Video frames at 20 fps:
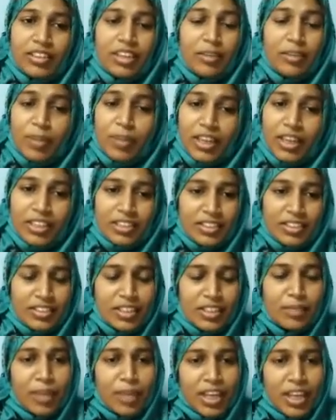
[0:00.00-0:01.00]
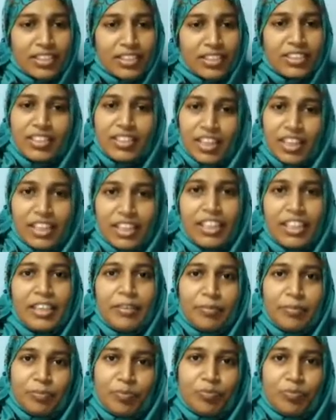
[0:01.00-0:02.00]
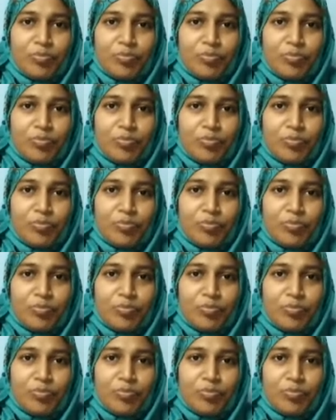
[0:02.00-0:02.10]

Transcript: and practicing Max daily.